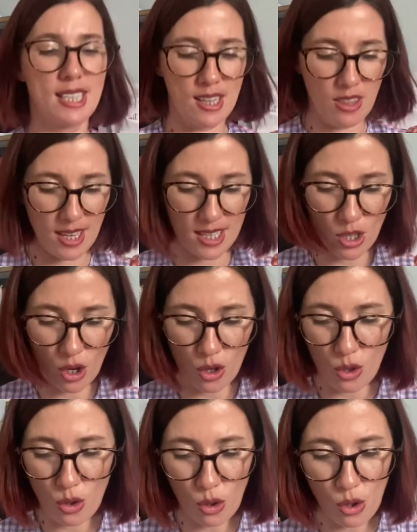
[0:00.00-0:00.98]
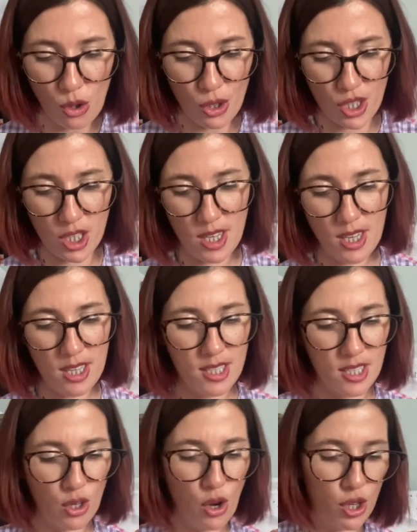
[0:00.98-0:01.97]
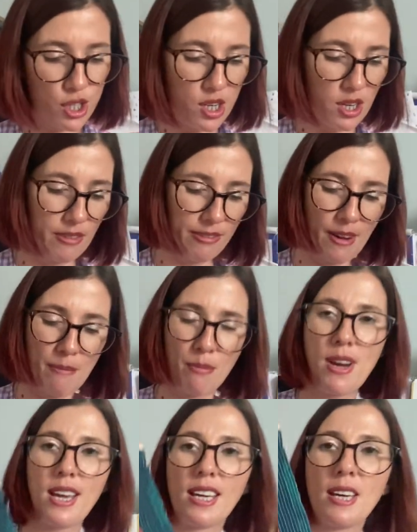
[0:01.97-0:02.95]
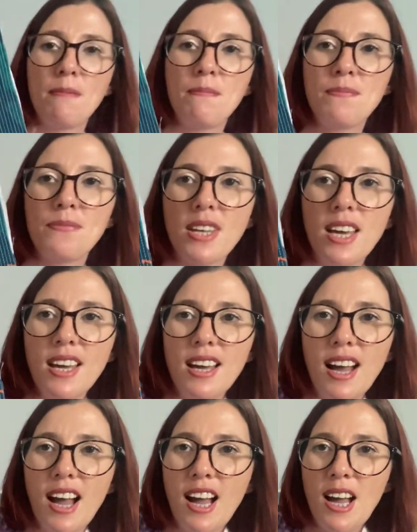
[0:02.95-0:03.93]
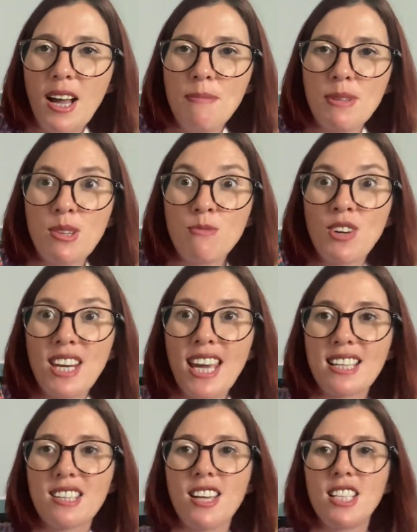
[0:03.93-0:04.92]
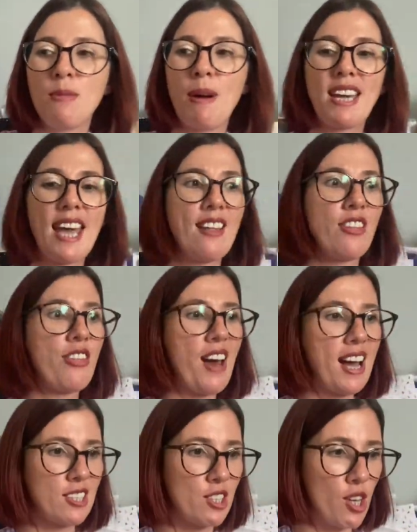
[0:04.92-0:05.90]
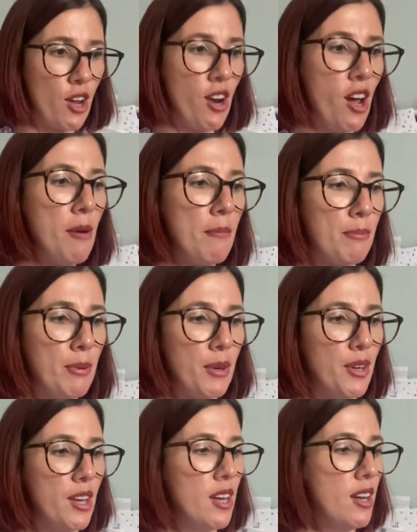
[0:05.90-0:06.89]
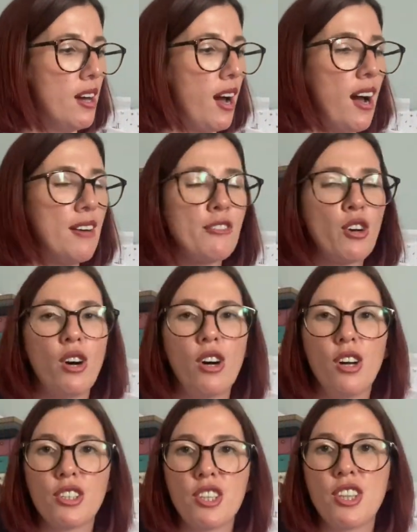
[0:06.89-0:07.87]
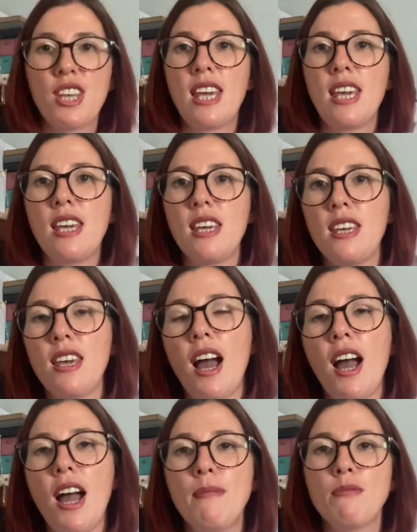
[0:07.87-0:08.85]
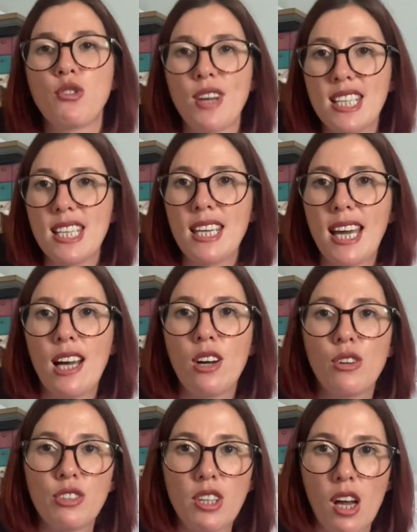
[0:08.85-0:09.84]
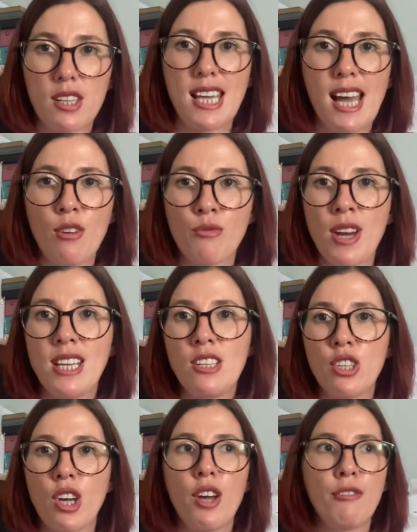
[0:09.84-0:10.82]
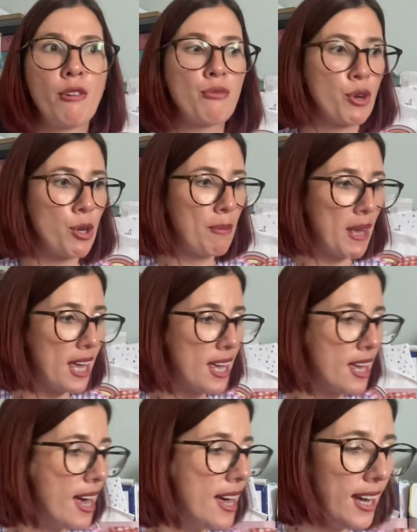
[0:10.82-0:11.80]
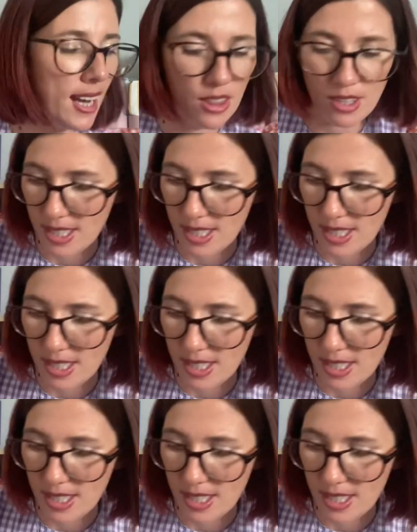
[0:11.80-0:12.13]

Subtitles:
in this gorgeous cotton fabric, so I'm really excited about getting that sewn up. I've got the dressing gown cutout ready to go for Ruby, in the